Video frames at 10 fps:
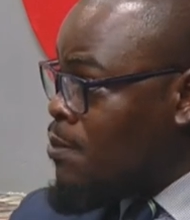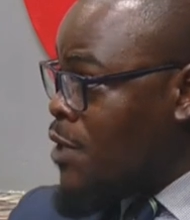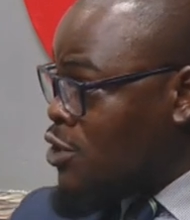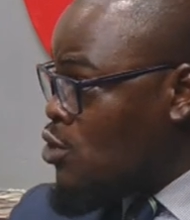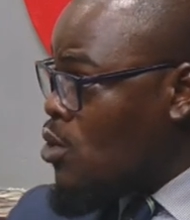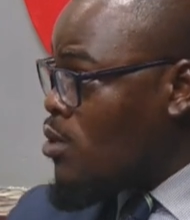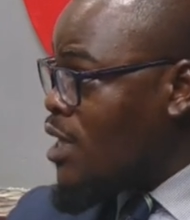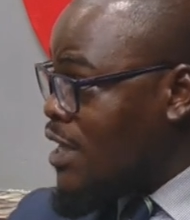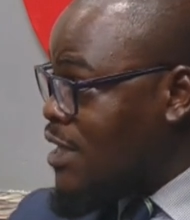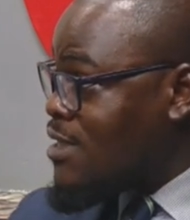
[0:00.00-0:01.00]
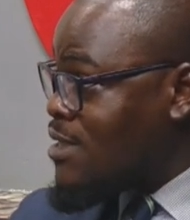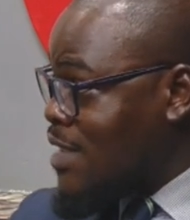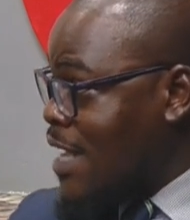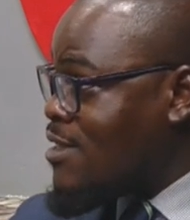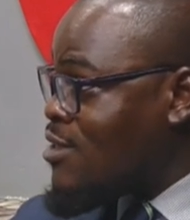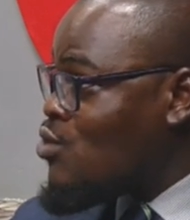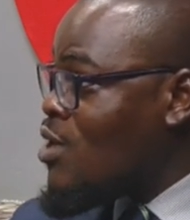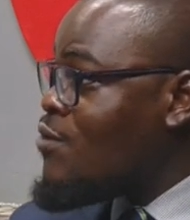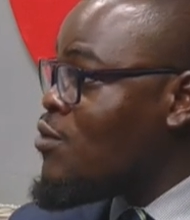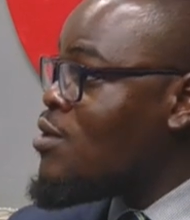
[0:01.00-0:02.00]
petrol in its sense, to
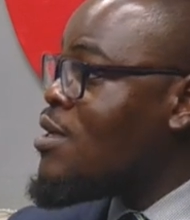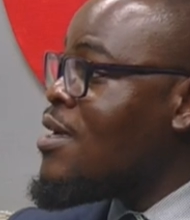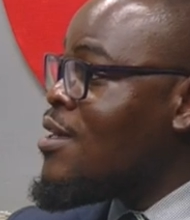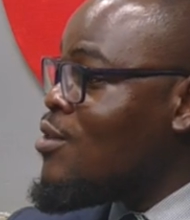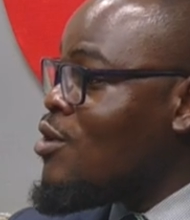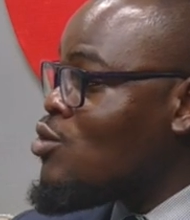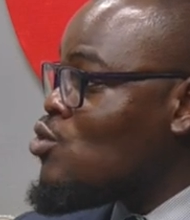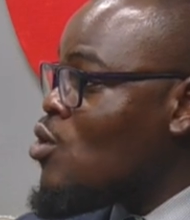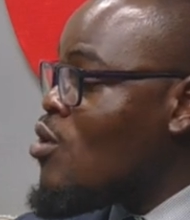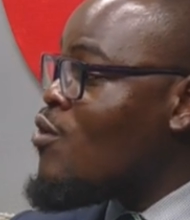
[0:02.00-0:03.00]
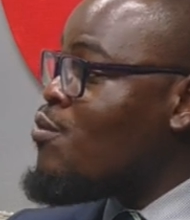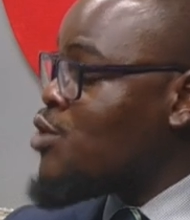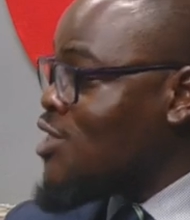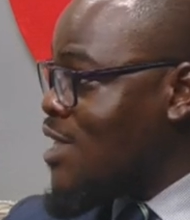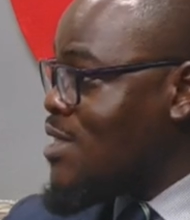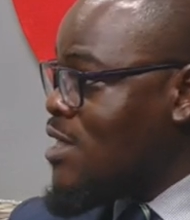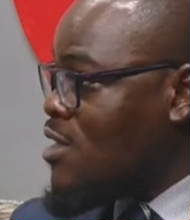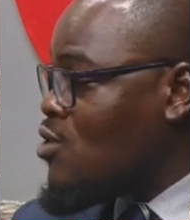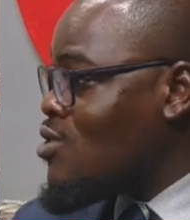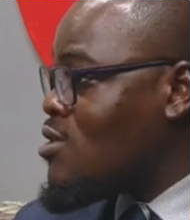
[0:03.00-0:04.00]
even not to talk of purchasing
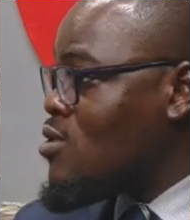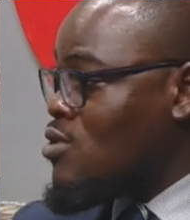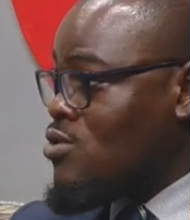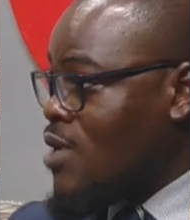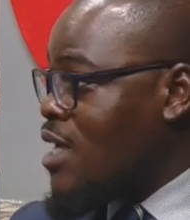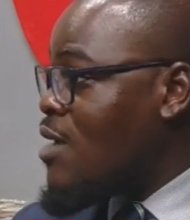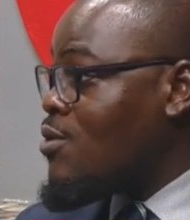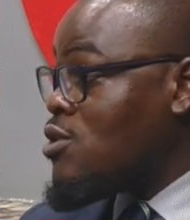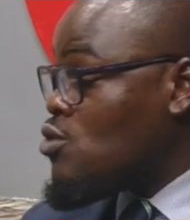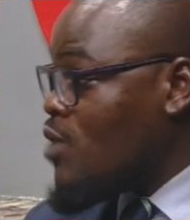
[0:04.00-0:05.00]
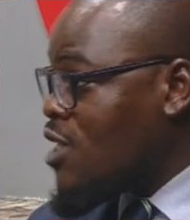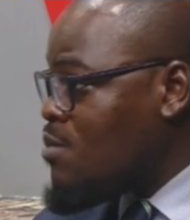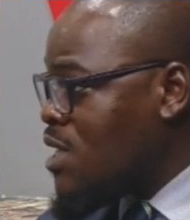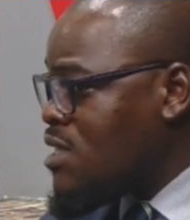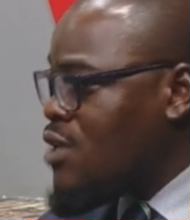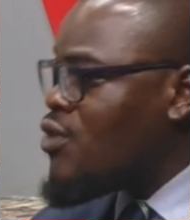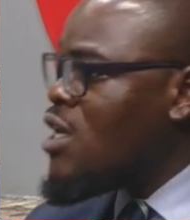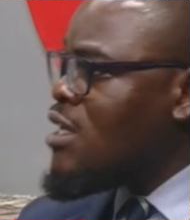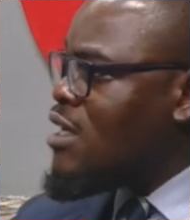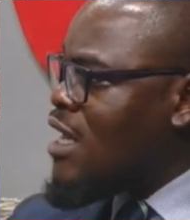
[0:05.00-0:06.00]
it, because because right now it's too expensive.
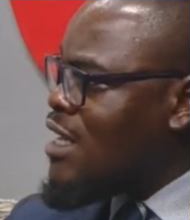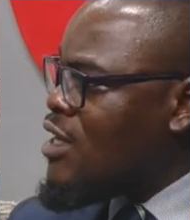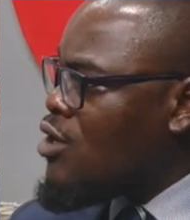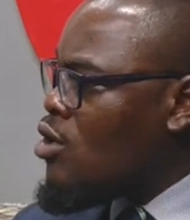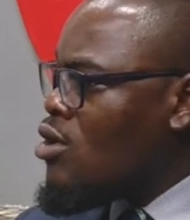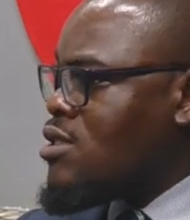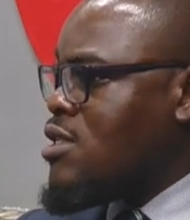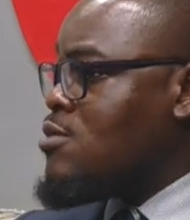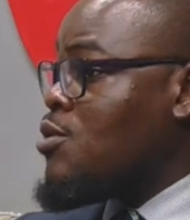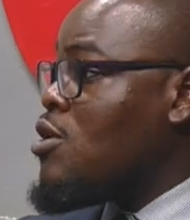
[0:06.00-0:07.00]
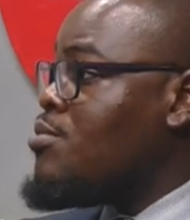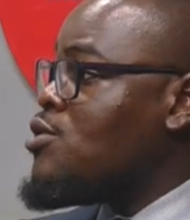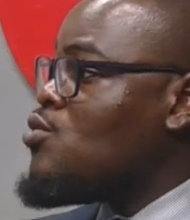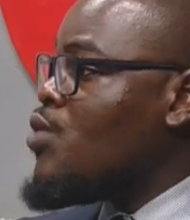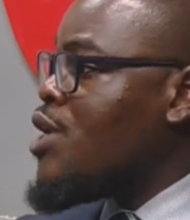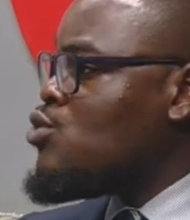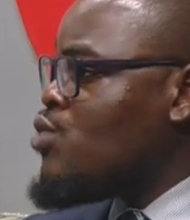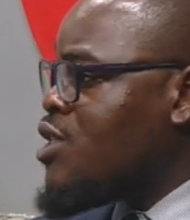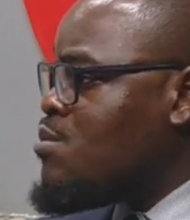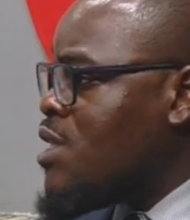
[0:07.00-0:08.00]
The landing cost is becoming way
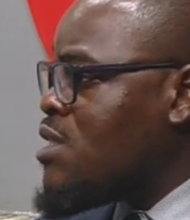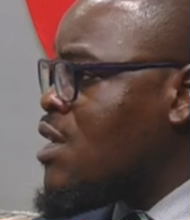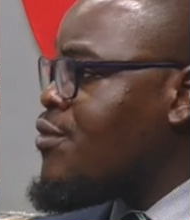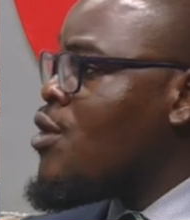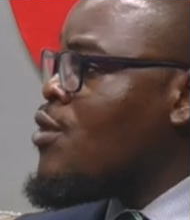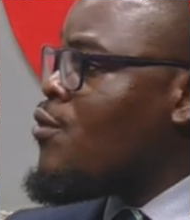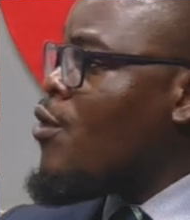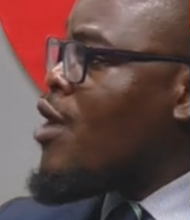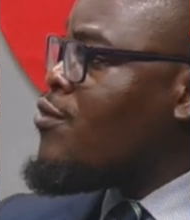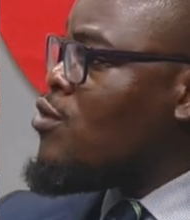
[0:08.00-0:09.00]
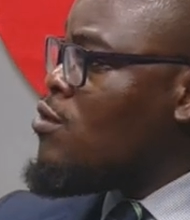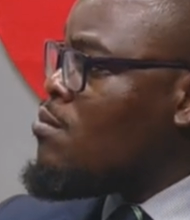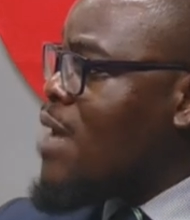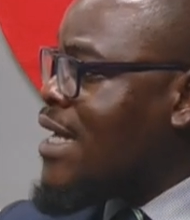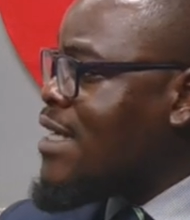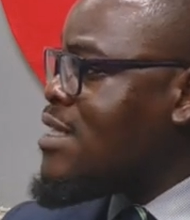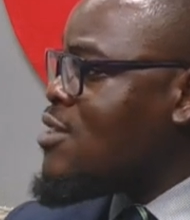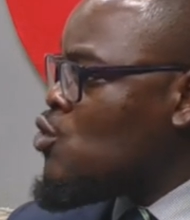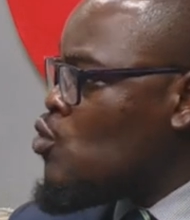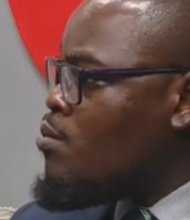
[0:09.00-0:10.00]
too expensive for even
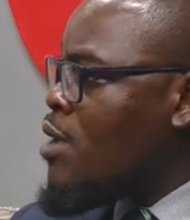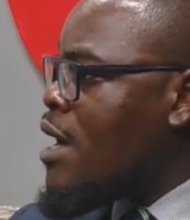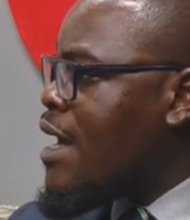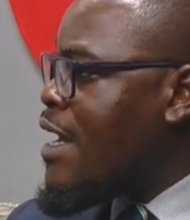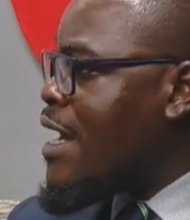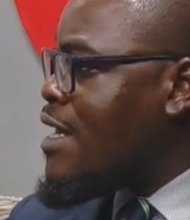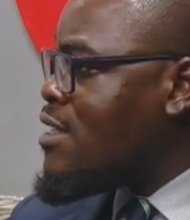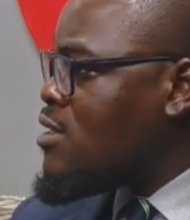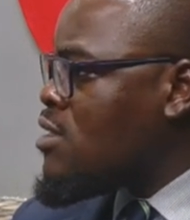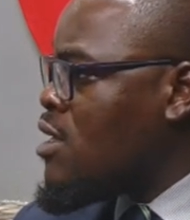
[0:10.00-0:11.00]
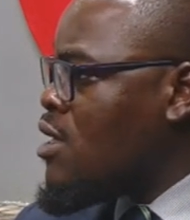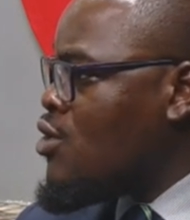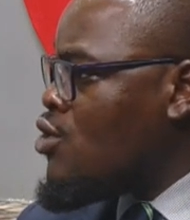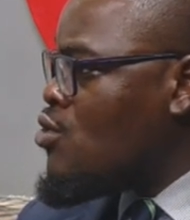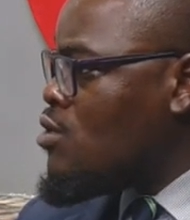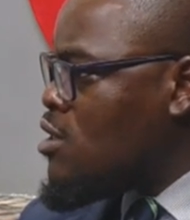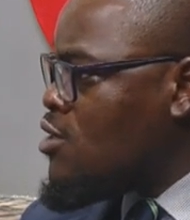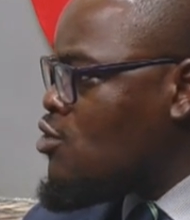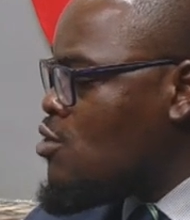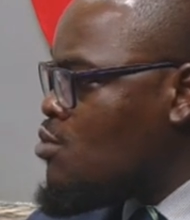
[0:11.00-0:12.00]
marketers to buy and you know
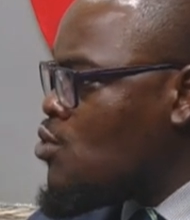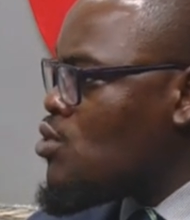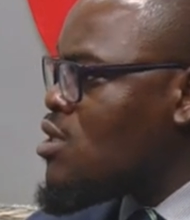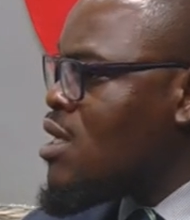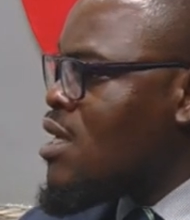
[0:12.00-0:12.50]
distribute